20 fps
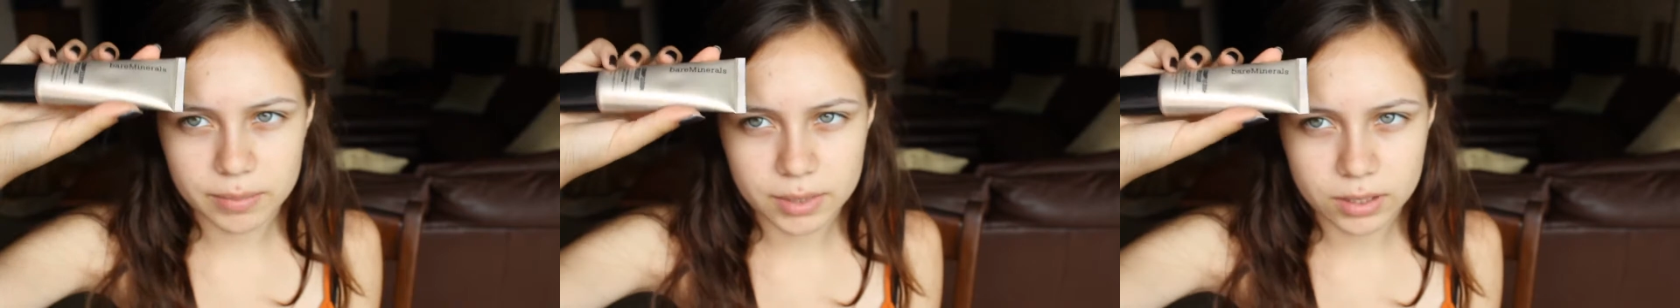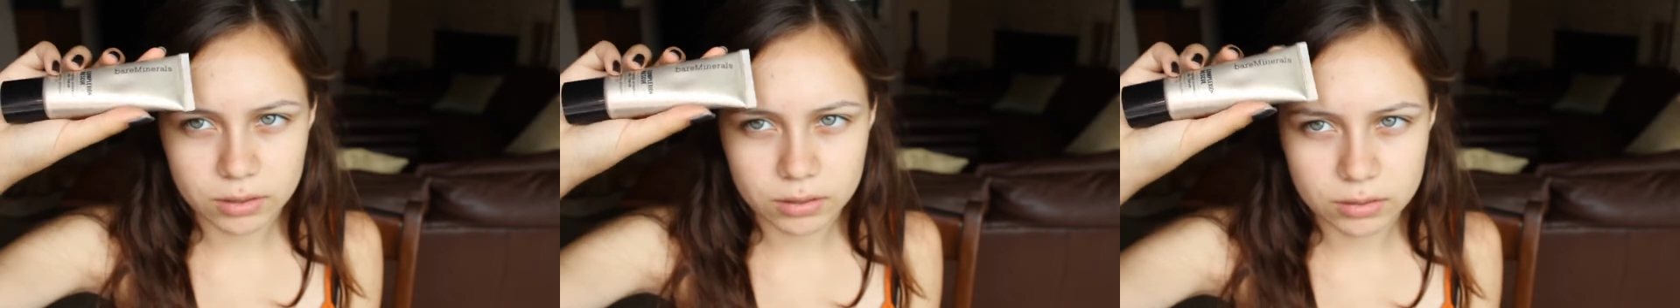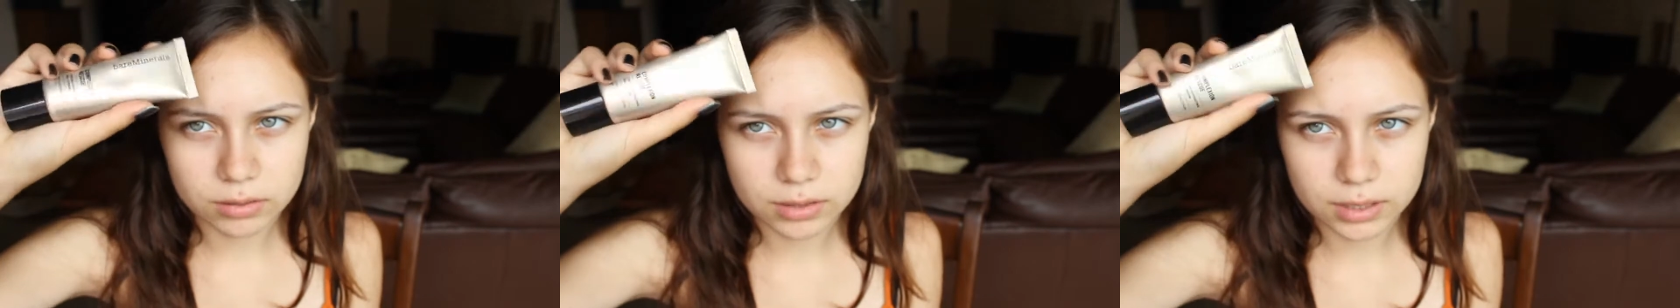
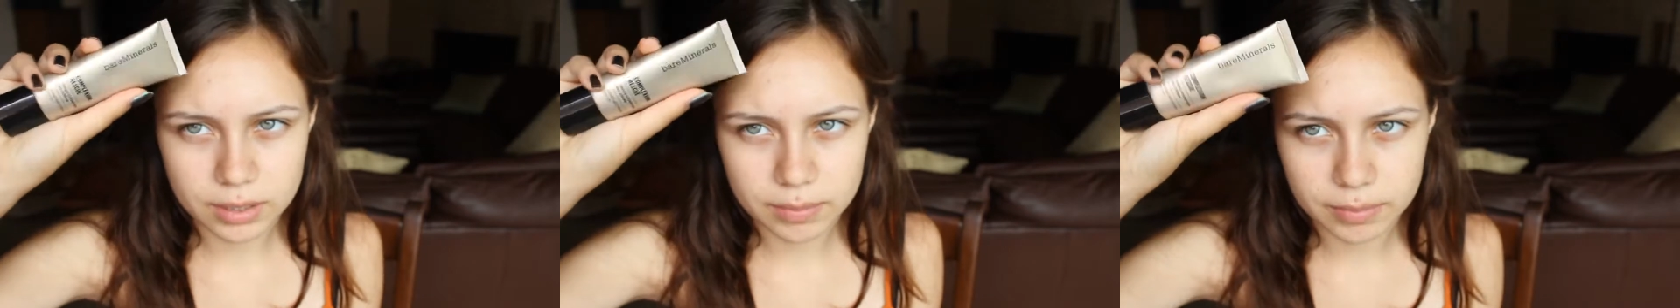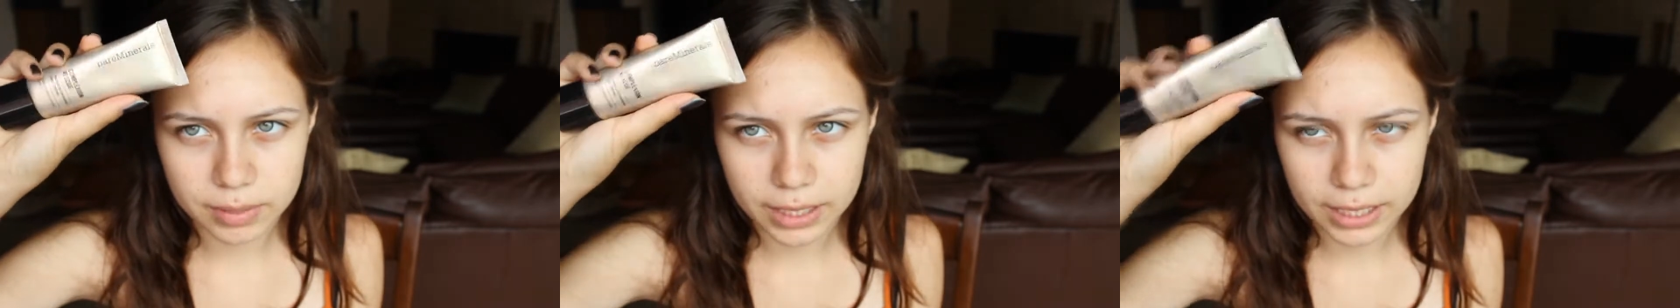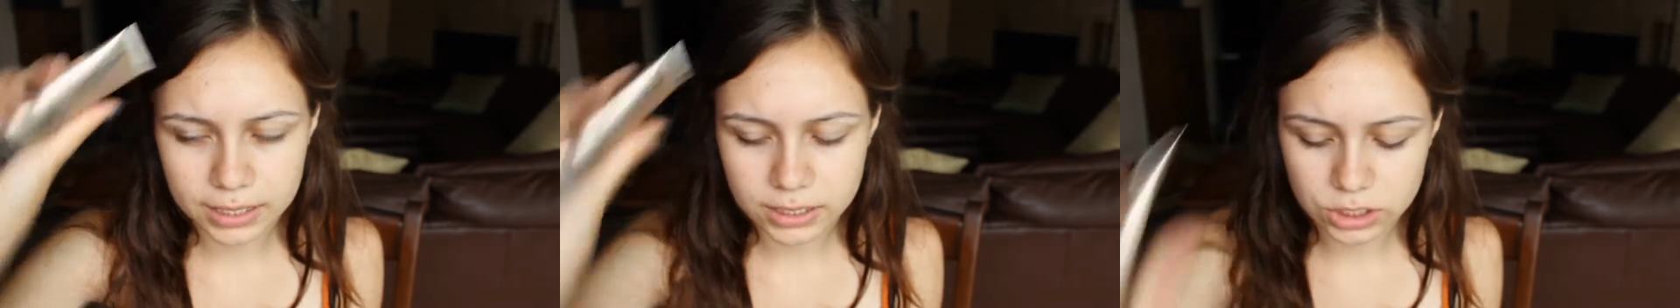Minerals
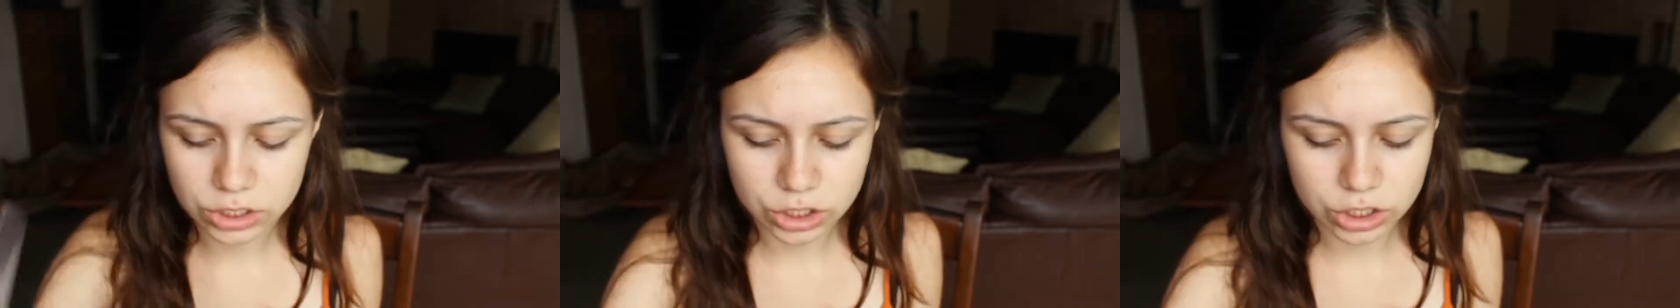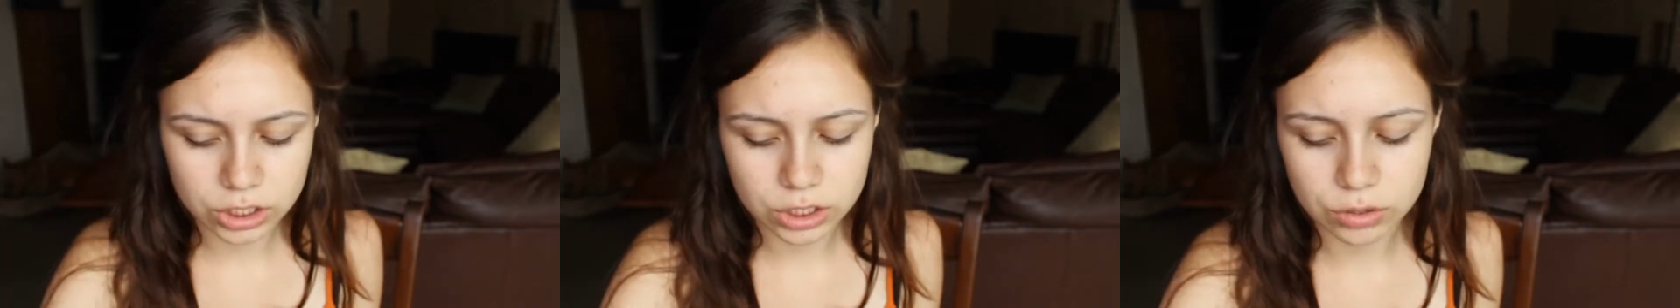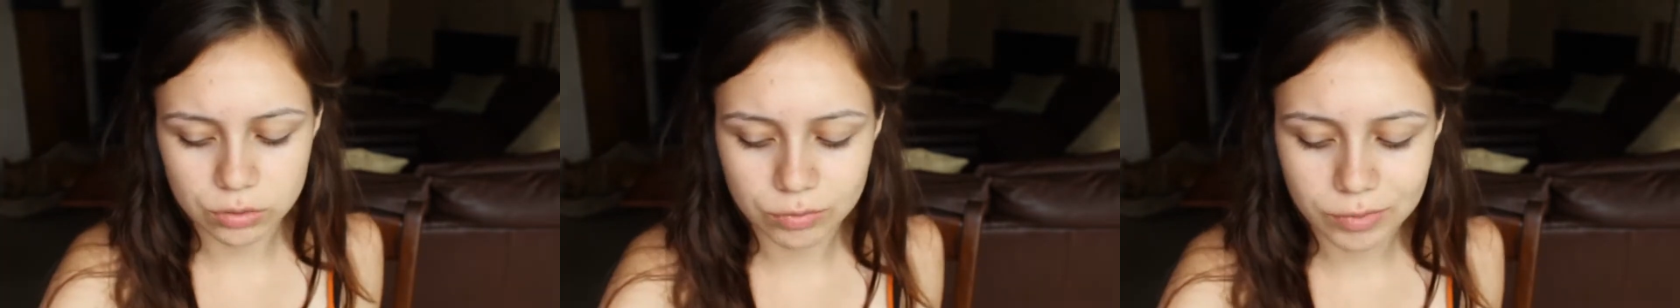
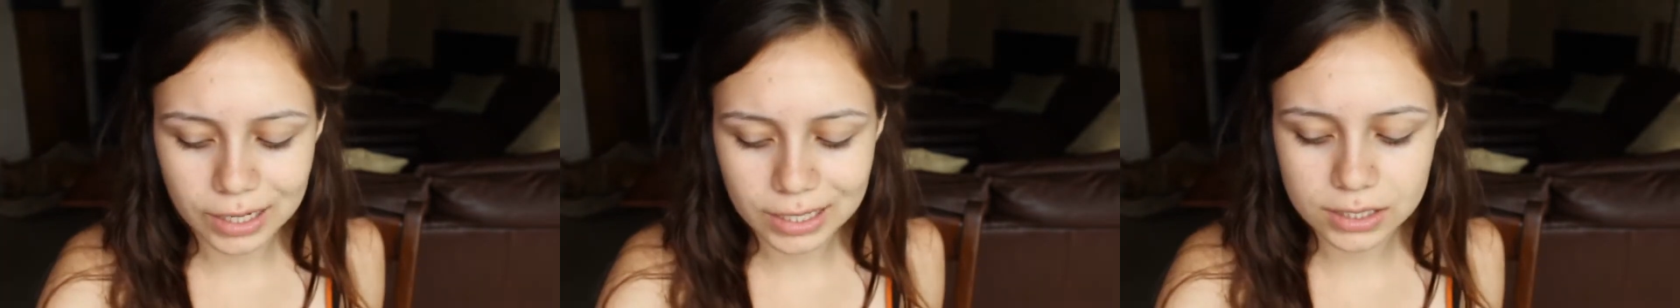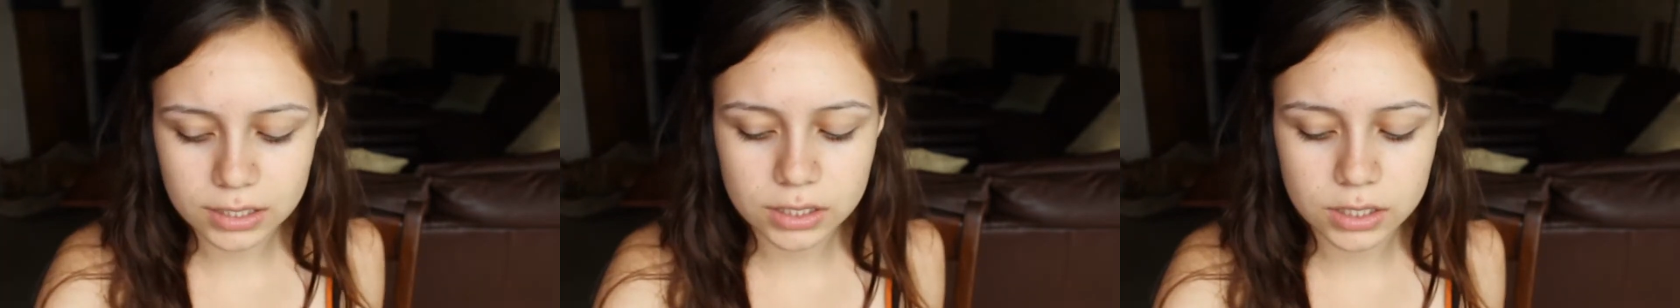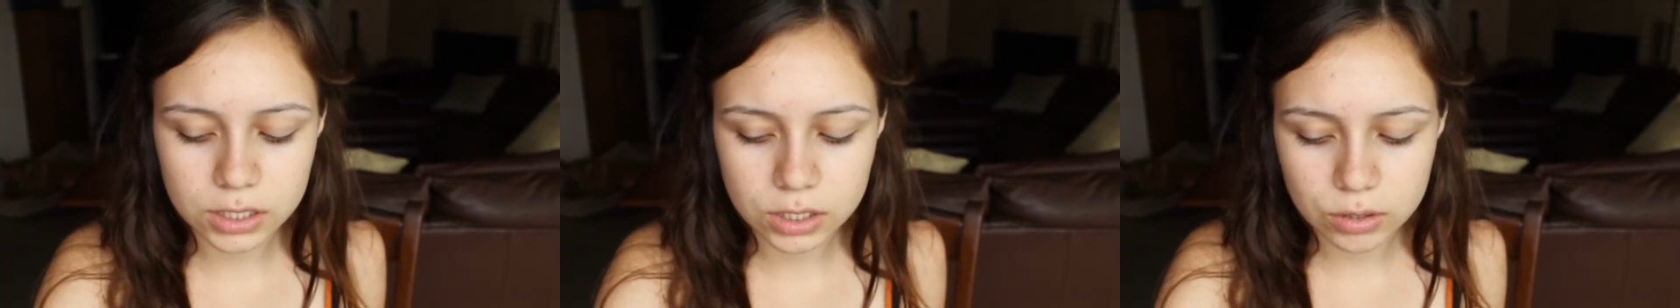Complexion
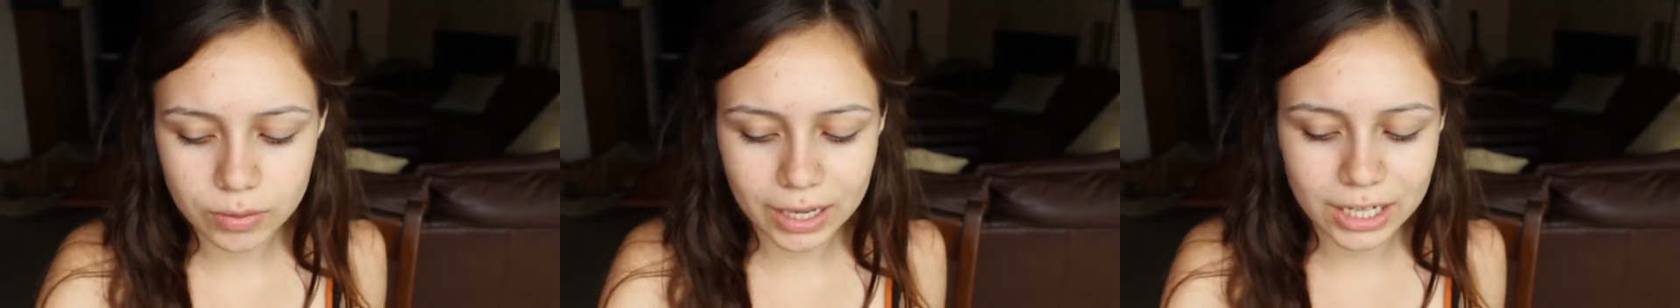Rescue.